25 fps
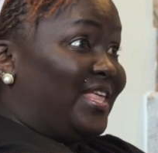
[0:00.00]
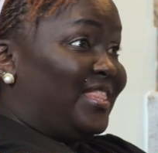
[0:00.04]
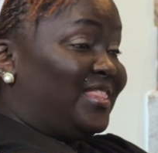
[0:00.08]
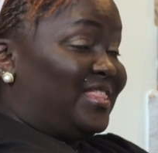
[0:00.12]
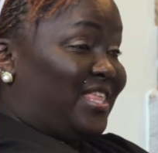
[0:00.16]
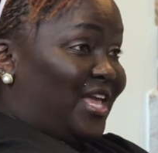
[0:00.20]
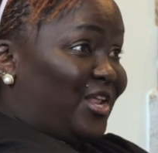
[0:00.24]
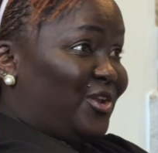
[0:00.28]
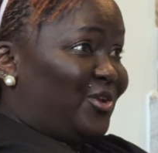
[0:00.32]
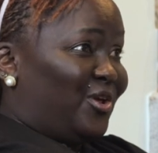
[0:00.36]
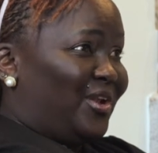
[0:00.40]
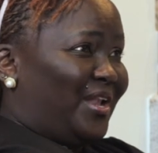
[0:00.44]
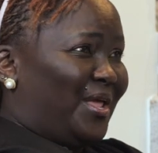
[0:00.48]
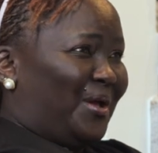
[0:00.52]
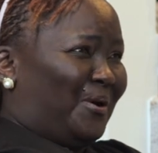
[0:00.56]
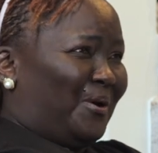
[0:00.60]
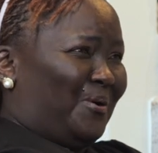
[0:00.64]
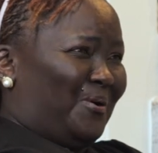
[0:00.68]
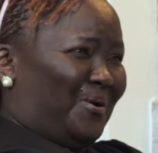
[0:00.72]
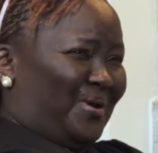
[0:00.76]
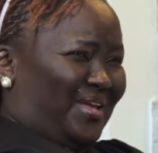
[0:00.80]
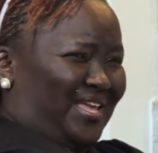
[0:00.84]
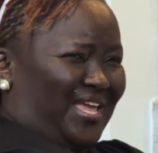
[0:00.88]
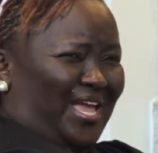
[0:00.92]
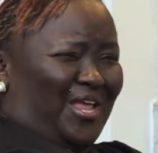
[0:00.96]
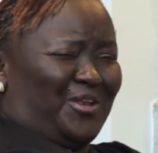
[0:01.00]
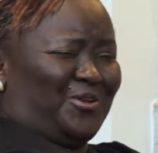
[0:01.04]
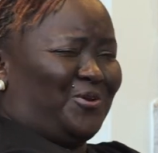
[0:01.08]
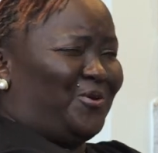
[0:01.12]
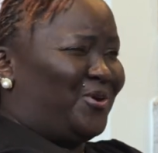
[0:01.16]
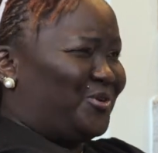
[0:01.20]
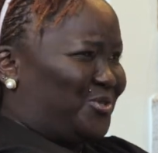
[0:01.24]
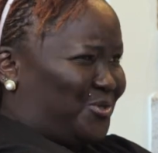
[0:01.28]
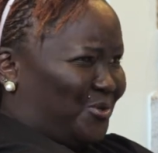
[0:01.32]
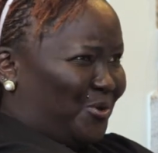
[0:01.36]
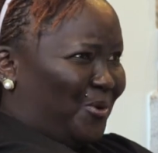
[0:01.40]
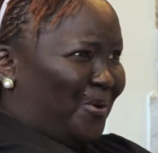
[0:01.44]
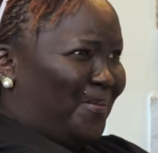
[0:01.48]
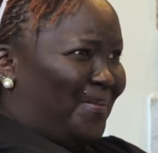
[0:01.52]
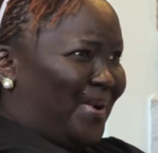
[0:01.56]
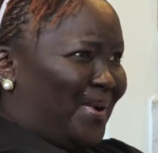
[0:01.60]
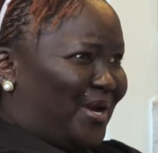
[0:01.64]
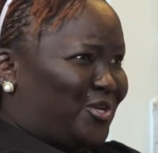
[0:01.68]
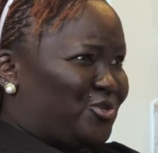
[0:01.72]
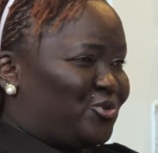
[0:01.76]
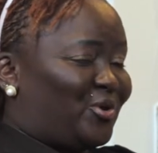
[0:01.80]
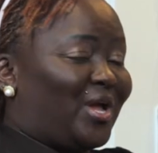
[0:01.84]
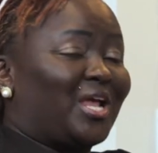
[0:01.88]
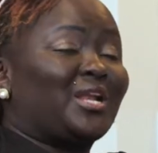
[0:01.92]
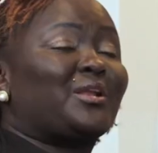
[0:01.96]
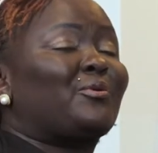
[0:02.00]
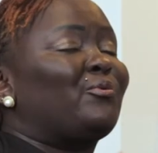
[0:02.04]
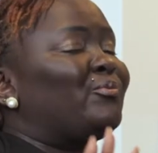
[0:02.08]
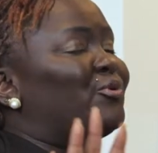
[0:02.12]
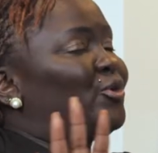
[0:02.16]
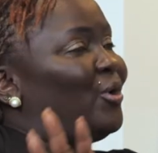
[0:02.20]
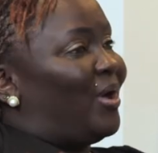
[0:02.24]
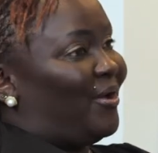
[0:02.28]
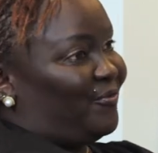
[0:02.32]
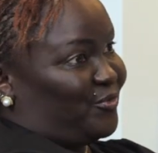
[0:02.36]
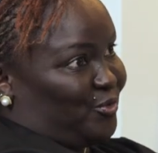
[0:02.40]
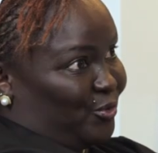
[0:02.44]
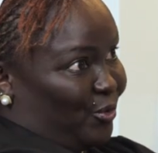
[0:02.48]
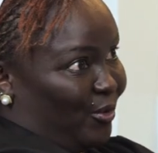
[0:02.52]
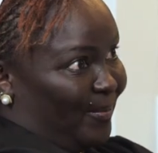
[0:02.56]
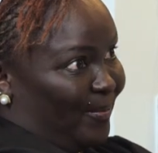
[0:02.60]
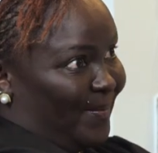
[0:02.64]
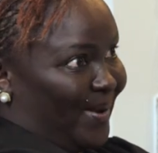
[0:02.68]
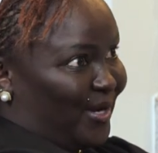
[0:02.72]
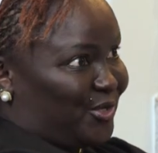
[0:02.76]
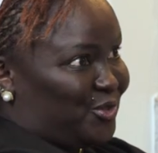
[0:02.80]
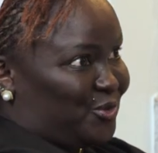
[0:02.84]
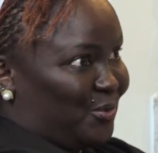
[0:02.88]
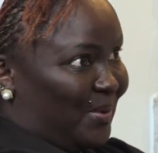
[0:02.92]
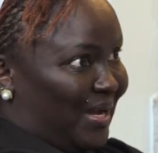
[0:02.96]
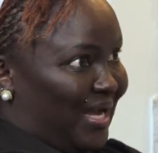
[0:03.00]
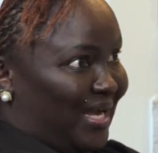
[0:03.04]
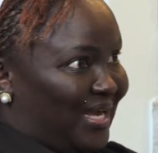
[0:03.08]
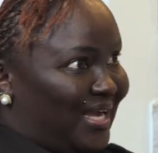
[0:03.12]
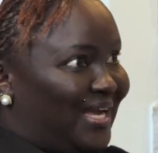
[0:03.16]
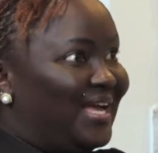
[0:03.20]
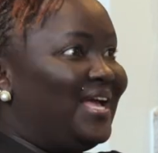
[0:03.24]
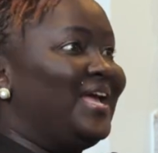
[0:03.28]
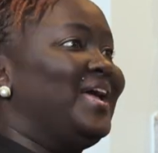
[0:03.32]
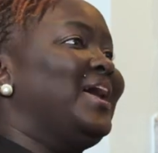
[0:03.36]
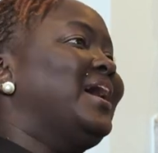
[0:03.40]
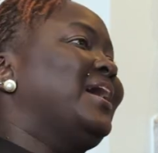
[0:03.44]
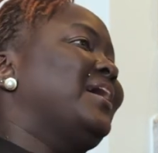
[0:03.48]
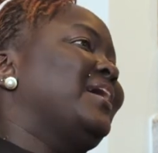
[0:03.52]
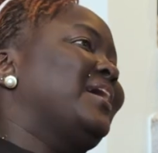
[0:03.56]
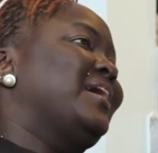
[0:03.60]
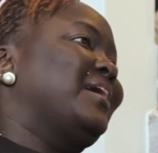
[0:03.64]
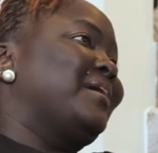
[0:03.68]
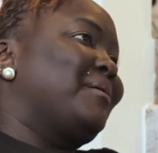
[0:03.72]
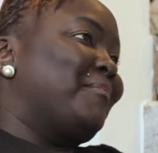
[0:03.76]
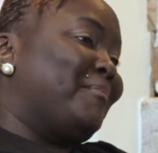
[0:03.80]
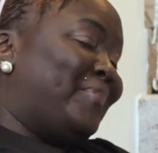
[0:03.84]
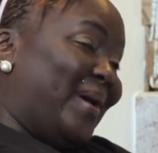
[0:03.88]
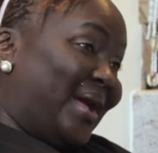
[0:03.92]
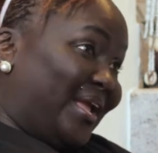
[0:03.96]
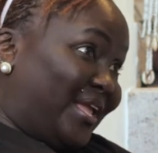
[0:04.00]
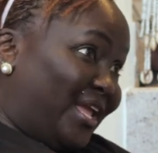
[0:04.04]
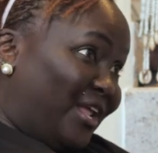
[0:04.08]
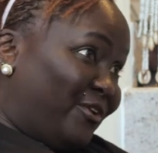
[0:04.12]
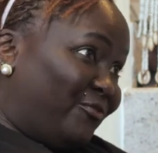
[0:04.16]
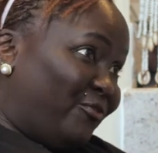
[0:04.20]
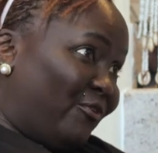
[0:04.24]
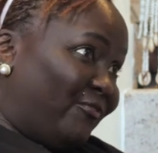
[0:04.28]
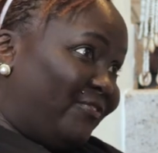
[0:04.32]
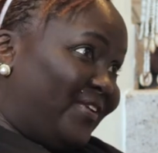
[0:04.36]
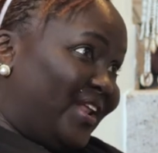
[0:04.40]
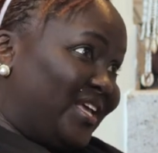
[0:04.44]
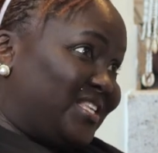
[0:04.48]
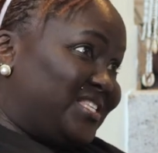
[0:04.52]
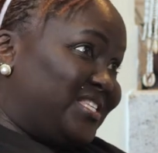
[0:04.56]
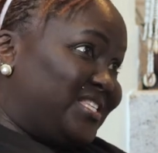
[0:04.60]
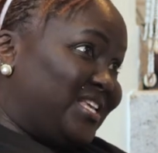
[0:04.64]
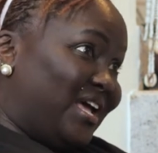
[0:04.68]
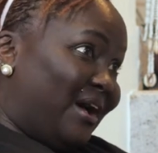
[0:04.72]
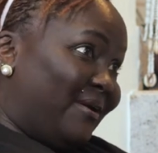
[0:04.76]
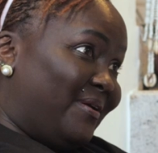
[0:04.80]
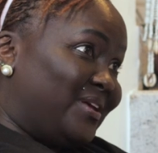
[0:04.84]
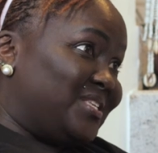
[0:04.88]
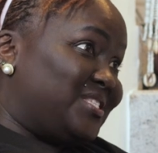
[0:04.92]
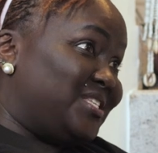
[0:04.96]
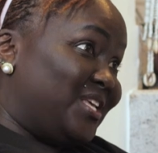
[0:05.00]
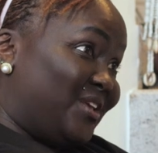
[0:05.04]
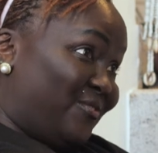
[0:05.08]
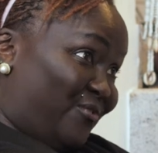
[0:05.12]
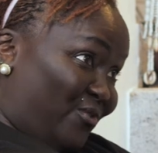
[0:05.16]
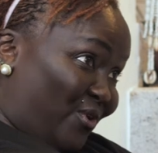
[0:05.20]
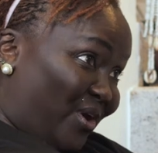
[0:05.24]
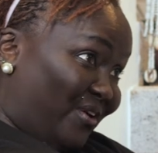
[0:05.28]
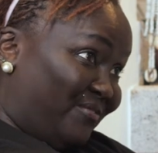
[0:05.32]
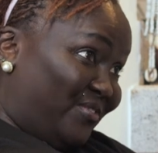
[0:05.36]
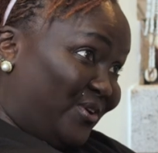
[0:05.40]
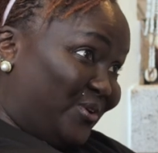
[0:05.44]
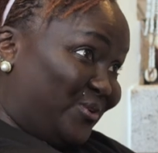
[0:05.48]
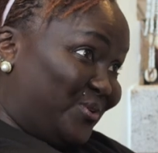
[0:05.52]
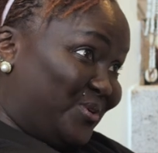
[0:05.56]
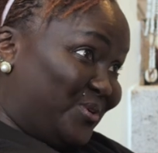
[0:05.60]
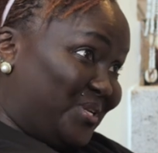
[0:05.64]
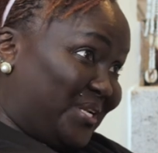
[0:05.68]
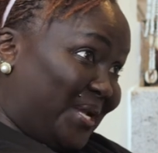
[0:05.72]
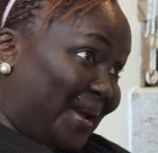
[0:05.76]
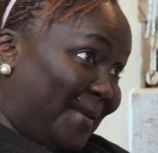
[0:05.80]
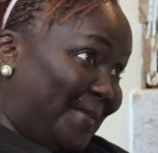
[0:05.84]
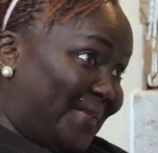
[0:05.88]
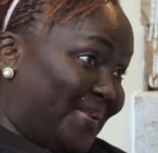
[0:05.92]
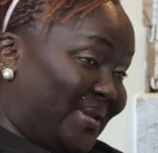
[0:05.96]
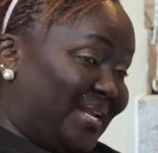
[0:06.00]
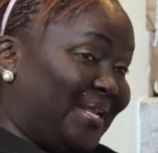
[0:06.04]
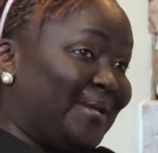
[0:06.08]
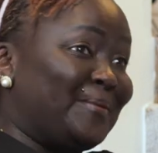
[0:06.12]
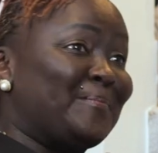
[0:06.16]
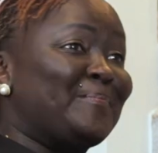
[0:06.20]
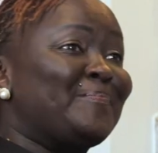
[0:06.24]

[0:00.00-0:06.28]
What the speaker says: Then you're like, okay, no, to go back to work. You have to go back to work. Bargain for flexi hours if you have a good company.